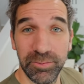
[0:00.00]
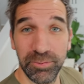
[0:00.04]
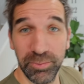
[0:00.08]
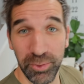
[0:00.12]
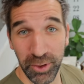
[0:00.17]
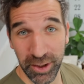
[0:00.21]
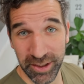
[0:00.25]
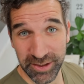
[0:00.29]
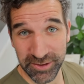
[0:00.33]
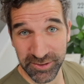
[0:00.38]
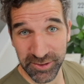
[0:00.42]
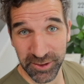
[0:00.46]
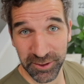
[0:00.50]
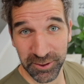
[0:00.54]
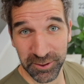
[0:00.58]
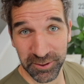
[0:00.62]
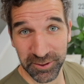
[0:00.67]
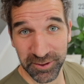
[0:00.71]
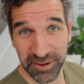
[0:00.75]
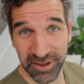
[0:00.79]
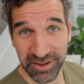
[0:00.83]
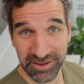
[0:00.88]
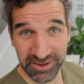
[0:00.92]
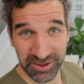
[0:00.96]
praise
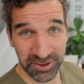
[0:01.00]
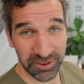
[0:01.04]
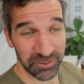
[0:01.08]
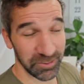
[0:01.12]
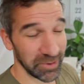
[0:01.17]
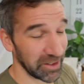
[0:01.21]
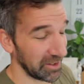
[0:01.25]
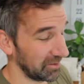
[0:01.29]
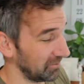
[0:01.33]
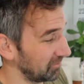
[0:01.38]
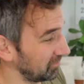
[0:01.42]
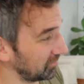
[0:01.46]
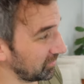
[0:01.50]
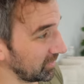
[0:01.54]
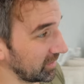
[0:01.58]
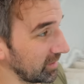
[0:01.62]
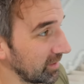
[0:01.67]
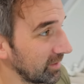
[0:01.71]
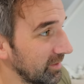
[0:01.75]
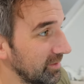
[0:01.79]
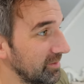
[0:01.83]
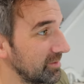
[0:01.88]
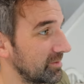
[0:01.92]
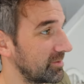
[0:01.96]
her a little bit
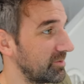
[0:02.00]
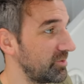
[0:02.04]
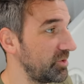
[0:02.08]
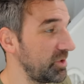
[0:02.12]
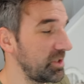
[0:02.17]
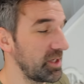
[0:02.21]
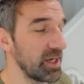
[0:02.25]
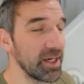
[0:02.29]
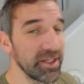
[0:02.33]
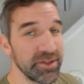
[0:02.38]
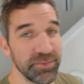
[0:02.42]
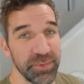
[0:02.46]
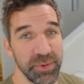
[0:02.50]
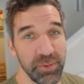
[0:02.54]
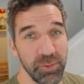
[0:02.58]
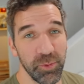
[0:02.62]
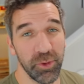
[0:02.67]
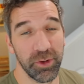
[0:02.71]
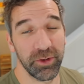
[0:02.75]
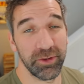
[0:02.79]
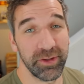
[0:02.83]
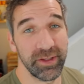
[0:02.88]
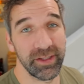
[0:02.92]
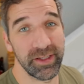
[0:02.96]
because she has
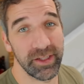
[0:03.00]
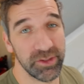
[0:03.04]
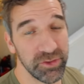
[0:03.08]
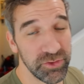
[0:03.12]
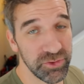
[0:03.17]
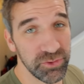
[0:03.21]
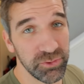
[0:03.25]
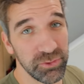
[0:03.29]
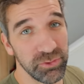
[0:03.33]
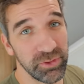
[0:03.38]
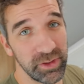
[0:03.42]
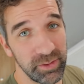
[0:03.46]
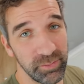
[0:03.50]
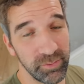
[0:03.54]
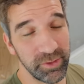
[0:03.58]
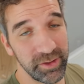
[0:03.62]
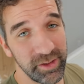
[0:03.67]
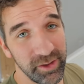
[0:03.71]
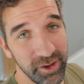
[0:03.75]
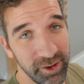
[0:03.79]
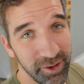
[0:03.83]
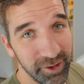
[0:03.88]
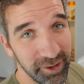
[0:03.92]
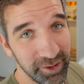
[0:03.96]
been working
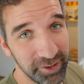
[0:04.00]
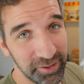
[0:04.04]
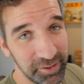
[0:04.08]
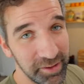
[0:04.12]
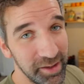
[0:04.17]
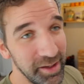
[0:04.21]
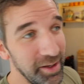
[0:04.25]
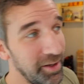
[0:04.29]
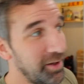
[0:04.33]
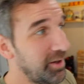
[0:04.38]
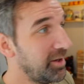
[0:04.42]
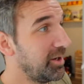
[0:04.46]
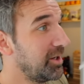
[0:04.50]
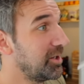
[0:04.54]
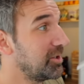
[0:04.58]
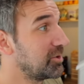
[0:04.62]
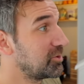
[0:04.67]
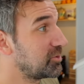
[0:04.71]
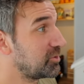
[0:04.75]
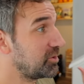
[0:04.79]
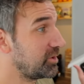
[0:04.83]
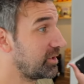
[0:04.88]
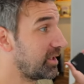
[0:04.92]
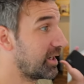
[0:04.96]
extremely hard.
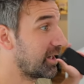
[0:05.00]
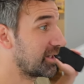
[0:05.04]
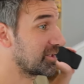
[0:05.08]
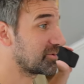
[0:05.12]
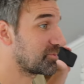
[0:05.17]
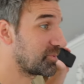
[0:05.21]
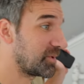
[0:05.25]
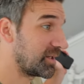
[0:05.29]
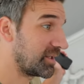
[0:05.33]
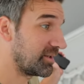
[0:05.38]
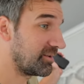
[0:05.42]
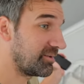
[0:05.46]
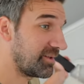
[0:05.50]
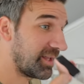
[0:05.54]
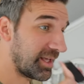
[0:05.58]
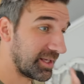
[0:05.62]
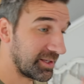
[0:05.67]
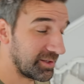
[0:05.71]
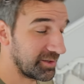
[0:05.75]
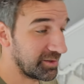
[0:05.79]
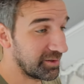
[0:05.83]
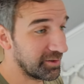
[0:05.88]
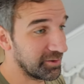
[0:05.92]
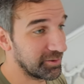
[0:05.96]
She has been
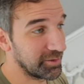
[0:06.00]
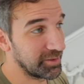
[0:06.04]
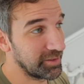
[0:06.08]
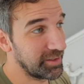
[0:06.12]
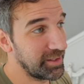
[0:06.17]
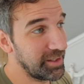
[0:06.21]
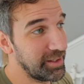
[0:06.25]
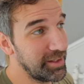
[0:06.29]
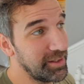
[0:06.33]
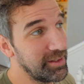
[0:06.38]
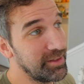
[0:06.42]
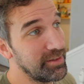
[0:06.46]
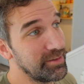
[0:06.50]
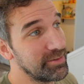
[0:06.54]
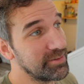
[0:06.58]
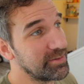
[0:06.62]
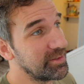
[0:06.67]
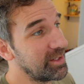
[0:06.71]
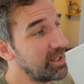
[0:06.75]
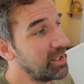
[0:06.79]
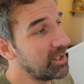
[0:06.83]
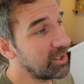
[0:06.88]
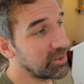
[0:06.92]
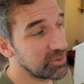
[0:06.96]
taking care of the
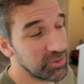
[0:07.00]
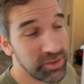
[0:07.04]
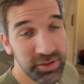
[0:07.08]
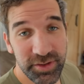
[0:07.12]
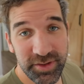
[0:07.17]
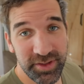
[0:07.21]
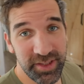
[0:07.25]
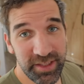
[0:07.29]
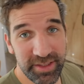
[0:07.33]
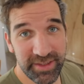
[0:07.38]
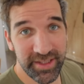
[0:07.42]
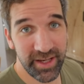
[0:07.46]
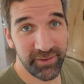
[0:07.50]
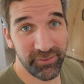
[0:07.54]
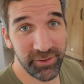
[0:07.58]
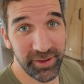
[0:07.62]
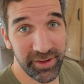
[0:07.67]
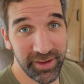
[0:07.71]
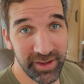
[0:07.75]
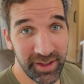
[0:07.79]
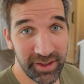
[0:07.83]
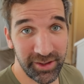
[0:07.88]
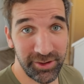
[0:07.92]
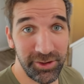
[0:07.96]
kids. She just does
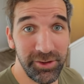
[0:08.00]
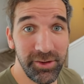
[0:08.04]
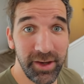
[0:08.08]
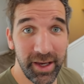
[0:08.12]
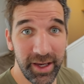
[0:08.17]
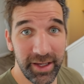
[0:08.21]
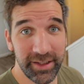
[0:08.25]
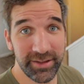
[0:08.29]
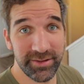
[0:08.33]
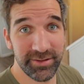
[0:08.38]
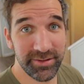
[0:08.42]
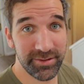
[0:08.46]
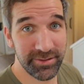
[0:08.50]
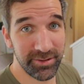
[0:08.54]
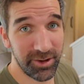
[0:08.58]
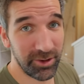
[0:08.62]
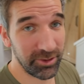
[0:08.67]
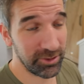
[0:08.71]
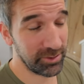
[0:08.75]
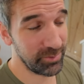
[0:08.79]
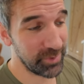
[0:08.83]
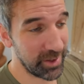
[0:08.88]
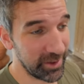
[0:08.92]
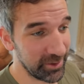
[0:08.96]
everything. You guys,
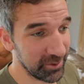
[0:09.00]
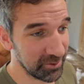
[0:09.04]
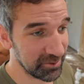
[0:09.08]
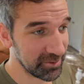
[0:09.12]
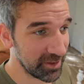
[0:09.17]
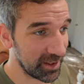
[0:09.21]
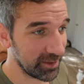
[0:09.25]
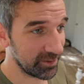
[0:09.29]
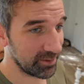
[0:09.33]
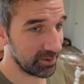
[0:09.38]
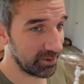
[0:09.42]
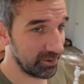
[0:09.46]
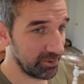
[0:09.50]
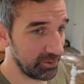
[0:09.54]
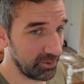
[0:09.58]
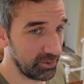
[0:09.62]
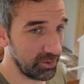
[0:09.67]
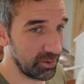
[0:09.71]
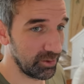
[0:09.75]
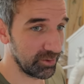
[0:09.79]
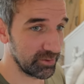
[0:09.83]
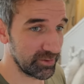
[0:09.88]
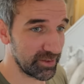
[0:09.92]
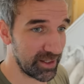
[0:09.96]
all you mothers out there,
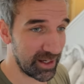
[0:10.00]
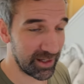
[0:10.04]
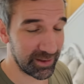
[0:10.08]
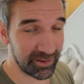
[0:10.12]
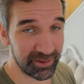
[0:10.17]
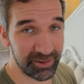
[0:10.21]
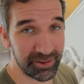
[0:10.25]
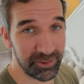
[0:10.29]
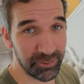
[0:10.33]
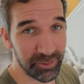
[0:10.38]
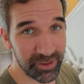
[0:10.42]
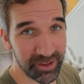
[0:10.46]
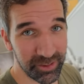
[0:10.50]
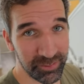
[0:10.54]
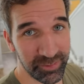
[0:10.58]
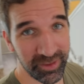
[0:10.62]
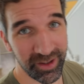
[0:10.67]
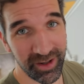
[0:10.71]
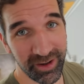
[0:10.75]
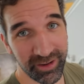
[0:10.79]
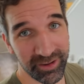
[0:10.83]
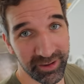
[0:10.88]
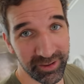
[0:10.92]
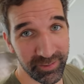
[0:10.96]
you know exactly what I'm
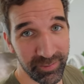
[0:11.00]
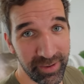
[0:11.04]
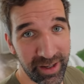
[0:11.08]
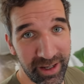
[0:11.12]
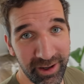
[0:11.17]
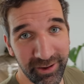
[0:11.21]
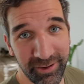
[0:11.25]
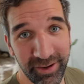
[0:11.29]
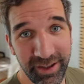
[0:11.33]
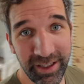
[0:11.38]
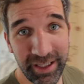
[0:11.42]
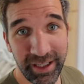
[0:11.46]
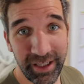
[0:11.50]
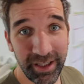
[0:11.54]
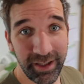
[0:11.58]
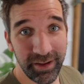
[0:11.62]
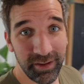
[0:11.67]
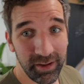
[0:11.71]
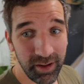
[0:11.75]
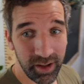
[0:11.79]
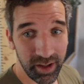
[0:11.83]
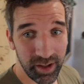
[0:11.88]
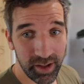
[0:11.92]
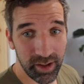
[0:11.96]
talking about.
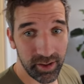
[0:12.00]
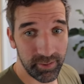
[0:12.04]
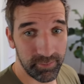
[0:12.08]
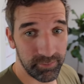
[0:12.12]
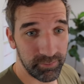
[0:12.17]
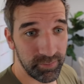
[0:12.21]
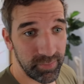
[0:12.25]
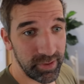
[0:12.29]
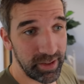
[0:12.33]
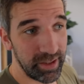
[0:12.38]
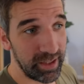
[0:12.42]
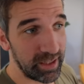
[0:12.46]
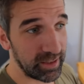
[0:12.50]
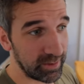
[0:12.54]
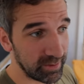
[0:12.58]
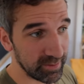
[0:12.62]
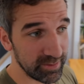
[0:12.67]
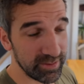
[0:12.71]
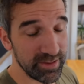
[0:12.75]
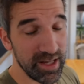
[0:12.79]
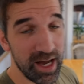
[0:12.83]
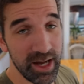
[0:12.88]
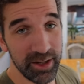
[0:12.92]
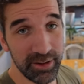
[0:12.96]
Um, it
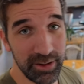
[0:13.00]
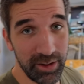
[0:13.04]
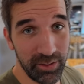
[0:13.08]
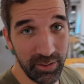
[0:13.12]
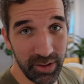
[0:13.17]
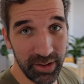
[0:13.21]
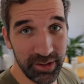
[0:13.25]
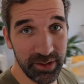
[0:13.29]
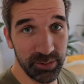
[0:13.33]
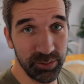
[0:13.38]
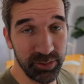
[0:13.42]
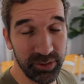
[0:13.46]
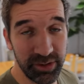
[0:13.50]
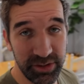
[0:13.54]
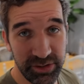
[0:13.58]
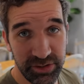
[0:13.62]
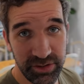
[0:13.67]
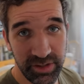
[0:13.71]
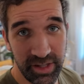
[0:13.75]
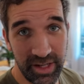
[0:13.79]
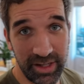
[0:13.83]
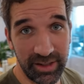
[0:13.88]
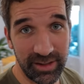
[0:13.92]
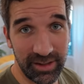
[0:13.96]
does not go
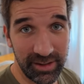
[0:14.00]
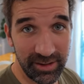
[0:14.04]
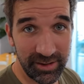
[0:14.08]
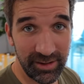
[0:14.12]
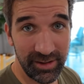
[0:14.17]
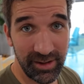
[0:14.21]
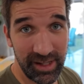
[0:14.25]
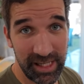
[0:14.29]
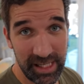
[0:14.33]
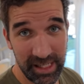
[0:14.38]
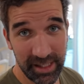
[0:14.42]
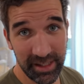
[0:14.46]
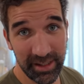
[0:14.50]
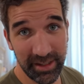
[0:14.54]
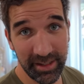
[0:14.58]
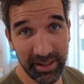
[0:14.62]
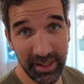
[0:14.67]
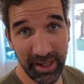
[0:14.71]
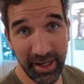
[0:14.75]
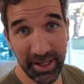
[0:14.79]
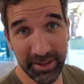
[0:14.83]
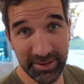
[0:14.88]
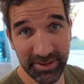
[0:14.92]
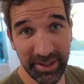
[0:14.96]
unappreciated,
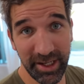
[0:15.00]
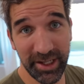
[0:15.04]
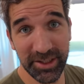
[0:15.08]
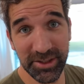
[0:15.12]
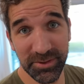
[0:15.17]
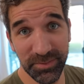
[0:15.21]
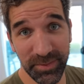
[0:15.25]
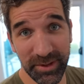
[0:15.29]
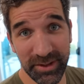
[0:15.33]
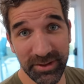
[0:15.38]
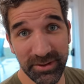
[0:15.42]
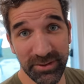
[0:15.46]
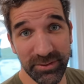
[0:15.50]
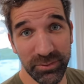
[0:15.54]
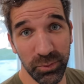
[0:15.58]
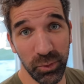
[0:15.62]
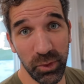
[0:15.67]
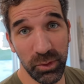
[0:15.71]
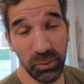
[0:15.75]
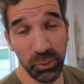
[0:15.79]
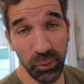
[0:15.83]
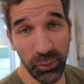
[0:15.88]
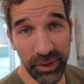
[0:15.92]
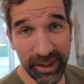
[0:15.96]
and us husbands,
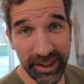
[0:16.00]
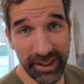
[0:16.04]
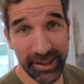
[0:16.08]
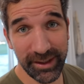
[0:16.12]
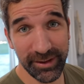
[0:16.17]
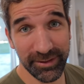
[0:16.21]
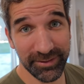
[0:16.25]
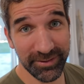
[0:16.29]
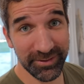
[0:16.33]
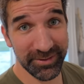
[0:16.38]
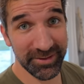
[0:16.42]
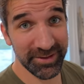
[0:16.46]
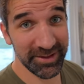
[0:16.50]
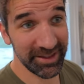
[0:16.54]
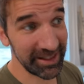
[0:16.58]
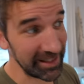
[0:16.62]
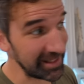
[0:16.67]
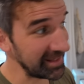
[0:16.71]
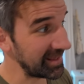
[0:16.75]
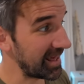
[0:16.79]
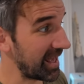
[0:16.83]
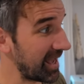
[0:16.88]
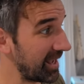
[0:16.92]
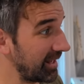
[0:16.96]
when we
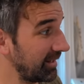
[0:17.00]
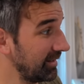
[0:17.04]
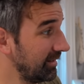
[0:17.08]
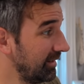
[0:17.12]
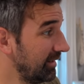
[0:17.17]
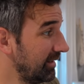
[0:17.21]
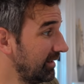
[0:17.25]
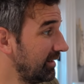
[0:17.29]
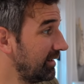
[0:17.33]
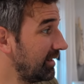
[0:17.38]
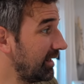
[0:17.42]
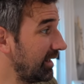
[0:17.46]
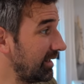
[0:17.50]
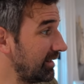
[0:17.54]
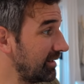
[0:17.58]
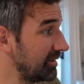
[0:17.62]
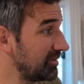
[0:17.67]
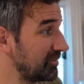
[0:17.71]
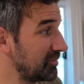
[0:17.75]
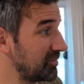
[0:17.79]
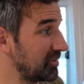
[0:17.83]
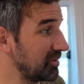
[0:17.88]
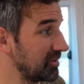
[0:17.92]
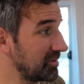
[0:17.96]
see that, it
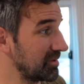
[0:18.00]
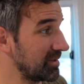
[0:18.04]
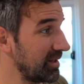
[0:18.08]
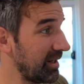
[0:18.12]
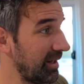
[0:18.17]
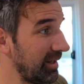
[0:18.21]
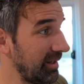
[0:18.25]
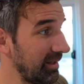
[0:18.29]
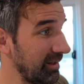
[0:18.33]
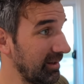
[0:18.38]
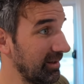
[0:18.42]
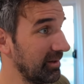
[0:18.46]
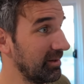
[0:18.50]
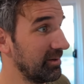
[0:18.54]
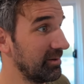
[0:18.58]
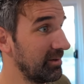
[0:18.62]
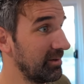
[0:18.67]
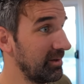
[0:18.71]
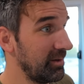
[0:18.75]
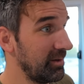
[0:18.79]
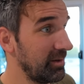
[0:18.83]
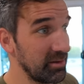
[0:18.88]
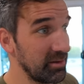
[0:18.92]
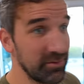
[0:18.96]
is just like,
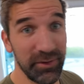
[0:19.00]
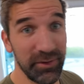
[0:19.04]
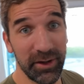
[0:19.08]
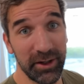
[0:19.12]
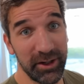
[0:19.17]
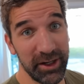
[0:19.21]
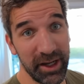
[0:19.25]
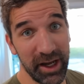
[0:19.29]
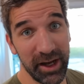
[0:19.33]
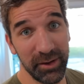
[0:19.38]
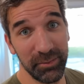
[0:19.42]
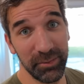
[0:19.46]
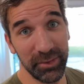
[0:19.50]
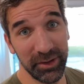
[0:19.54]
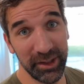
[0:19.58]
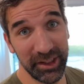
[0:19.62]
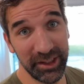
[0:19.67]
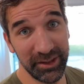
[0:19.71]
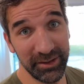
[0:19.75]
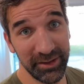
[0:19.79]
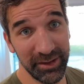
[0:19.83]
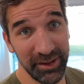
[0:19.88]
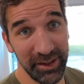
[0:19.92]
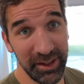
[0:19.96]
it's very
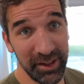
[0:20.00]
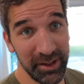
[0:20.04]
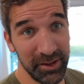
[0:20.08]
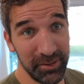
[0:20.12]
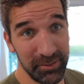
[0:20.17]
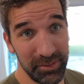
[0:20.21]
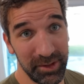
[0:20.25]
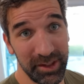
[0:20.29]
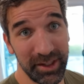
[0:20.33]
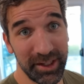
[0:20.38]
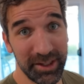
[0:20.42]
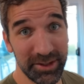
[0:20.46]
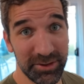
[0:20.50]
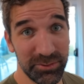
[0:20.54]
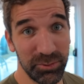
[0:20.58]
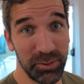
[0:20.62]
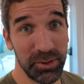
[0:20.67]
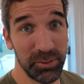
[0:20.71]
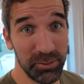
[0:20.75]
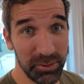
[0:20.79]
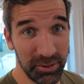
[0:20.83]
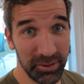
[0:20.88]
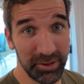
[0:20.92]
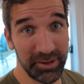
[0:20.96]
humbling, because
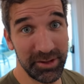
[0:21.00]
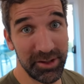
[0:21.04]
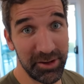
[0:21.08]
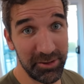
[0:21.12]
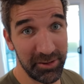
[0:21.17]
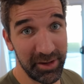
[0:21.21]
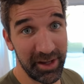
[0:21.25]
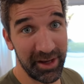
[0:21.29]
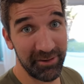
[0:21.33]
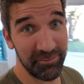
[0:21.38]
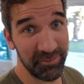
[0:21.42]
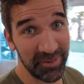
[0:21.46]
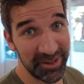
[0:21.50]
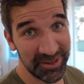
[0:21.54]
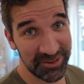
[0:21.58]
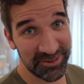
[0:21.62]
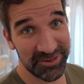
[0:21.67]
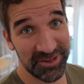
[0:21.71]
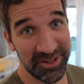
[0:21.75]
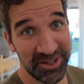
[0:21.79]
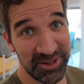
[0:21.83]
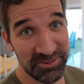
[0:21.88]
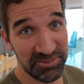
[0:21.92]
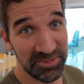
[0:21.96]
we really don't have
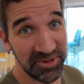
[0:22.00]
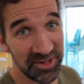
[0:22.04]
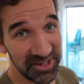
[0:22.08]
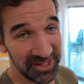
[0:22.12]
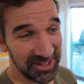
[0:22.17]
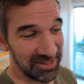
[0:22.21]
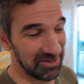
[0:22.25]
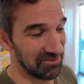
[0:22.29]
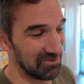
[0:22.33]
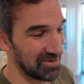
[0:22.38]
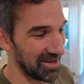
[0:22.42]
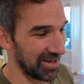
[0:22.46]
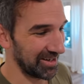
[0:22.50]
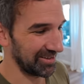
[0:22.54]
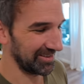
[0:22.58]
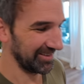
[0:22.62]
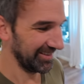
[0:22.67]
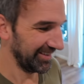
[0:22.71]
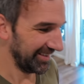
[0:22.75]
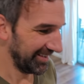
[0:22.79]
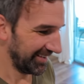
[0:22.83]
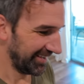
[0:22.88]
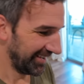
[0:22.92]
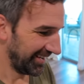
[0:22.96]
much to complain
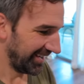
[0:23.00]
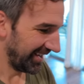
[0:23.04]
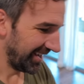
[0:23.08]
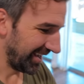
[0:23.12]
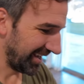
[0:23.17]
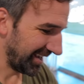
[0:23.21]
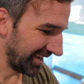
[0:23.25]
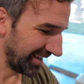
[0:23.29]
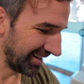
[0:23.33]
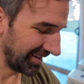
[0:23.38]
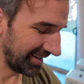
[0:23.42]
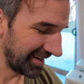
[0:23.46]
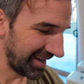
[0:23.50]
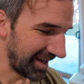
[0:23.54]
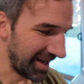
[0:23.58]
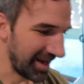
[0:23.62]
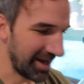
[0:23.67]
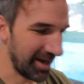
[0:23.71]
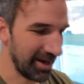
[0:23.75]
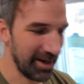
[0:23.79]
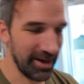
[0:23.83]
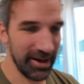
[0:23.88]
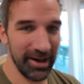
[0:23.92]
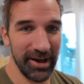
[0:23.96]
about. And
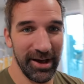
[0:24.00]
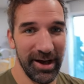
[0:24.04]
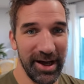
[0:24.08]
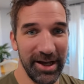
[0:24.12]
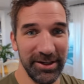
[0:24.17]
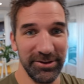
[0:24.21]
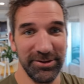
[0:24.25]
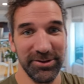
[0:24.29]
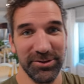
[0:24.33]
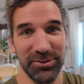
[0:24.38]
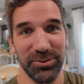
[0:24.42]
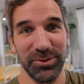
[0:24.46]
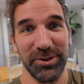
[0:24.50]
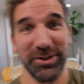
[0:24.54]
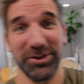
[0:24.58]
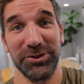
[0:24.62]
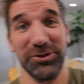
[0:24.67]
I just want